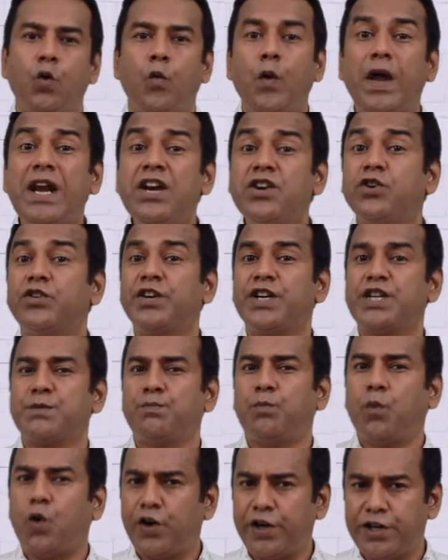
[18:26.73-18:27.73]

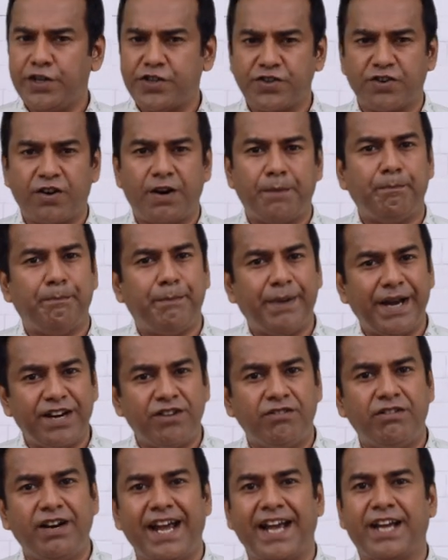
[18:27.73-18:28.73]
Well-nourished bodies are
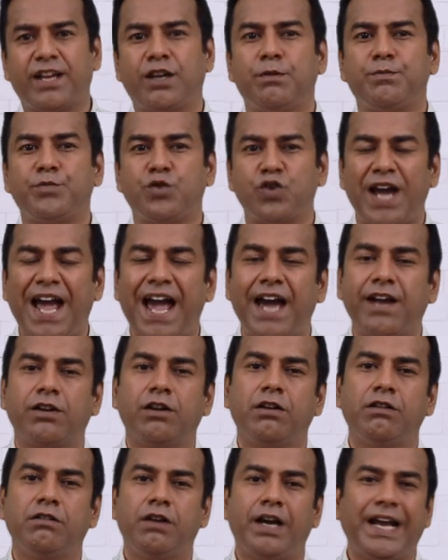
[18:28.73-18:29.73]
better equipped to
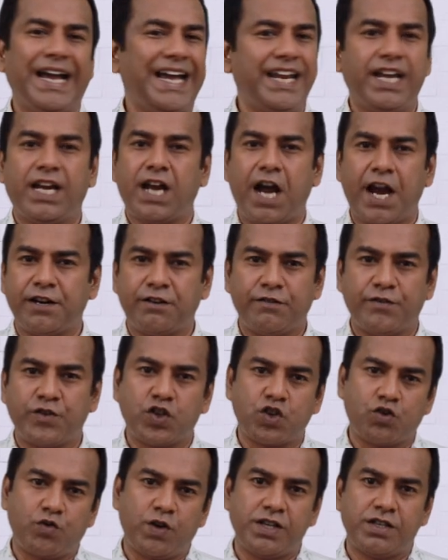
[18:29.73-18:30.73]
handle any kind of
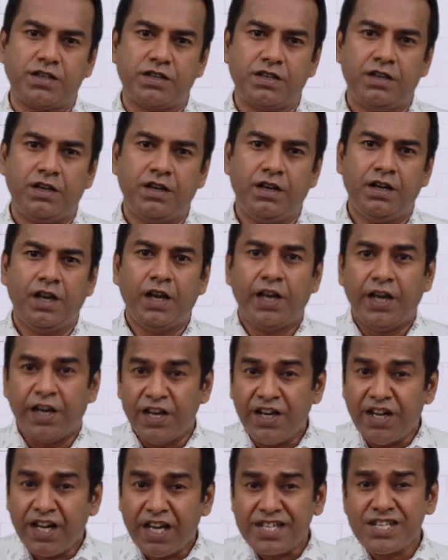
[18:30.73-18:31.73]
stress.
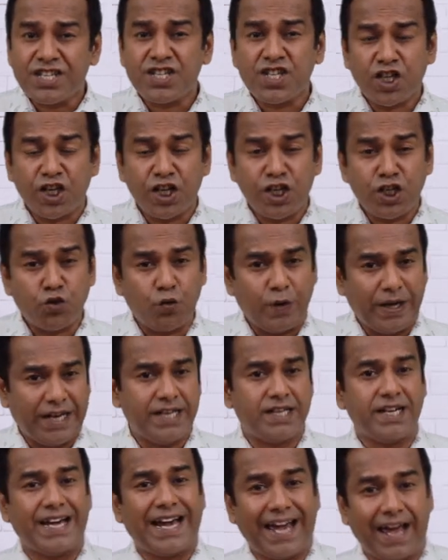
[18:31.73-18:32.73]
It's necessary to
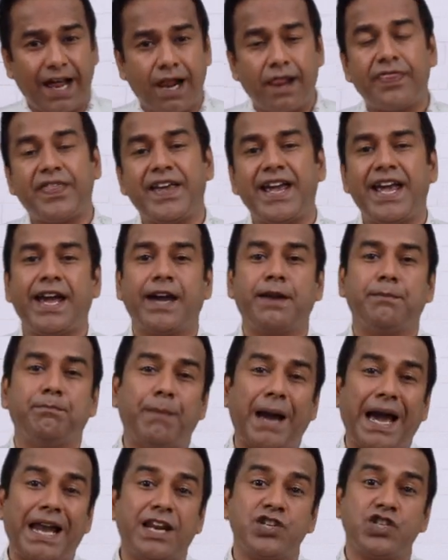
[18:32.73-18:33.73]
eat a healthy and
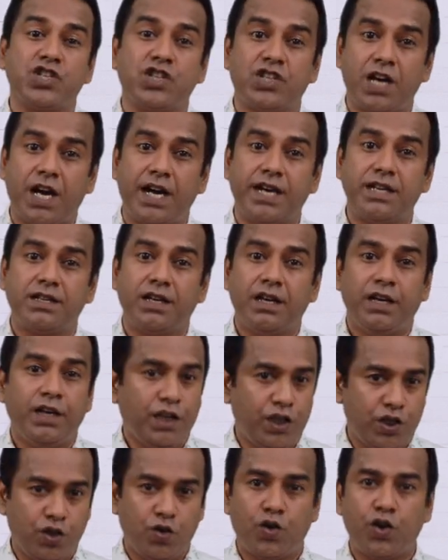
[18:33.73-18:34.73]
balanced diet
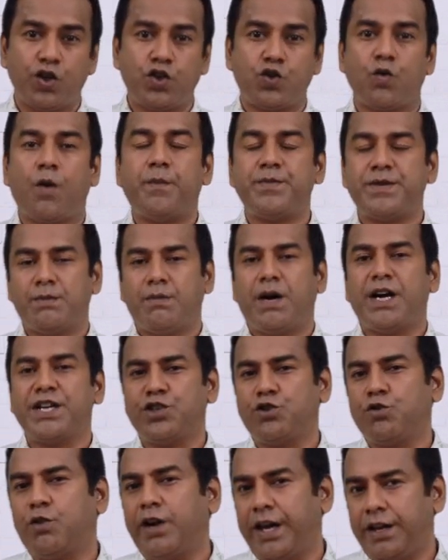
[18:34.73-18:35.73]
in order to
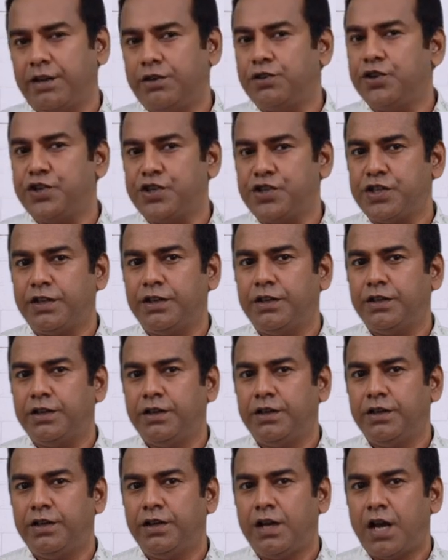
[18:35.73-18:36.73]
optimize your energy.
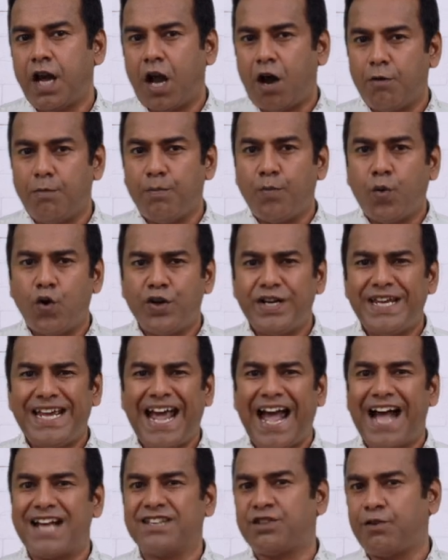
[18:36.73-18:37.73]
Our body
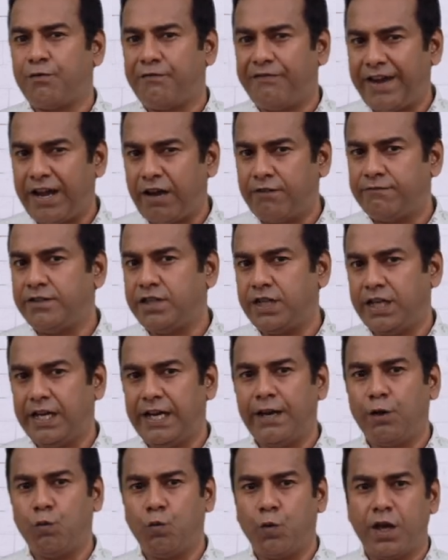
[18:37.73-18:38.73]
has a way of
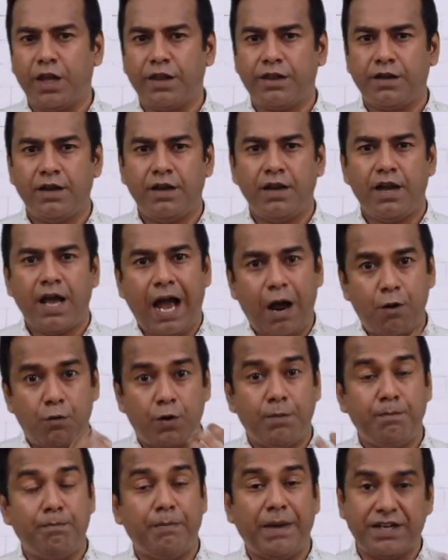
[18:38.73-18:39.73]
dealing with
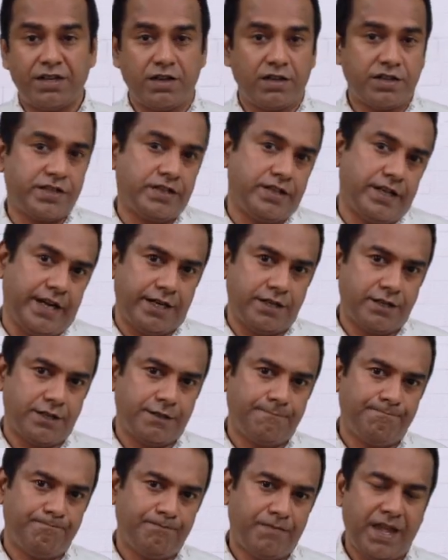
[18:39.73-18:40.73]
our mental
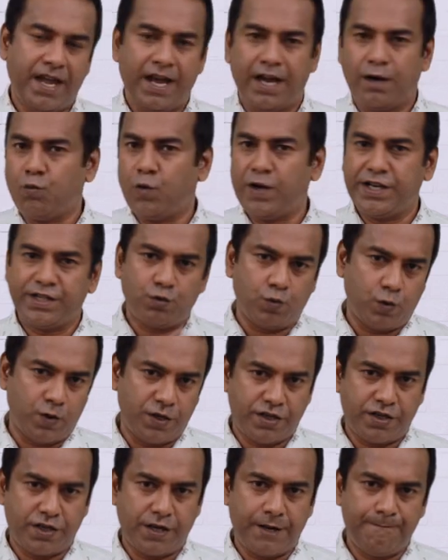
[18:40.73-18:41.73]
state and vice
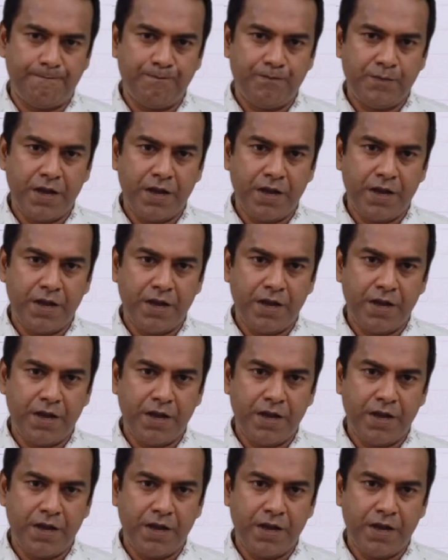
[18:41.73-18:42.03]
versa.